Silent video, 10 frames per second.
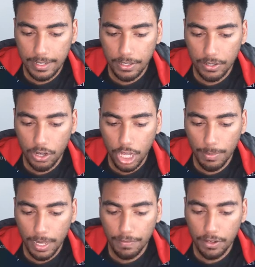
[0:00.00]
another
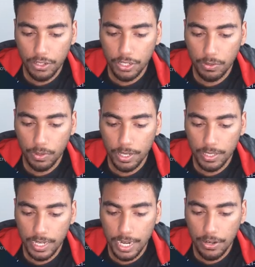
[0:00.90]
callback function where it's
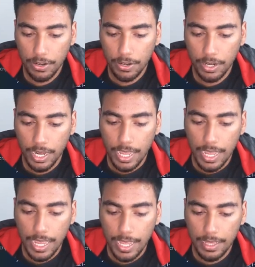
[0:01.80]
an error
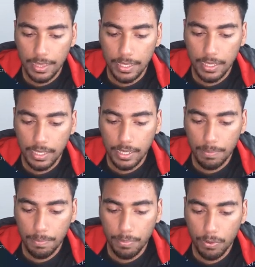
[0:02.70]
and the
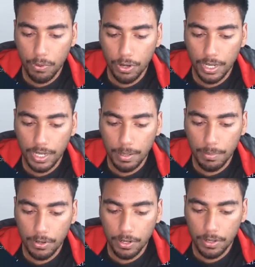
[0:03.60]
port
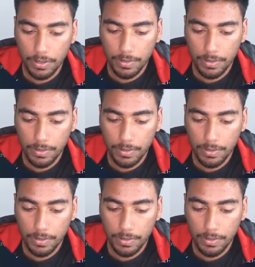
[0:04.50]
number.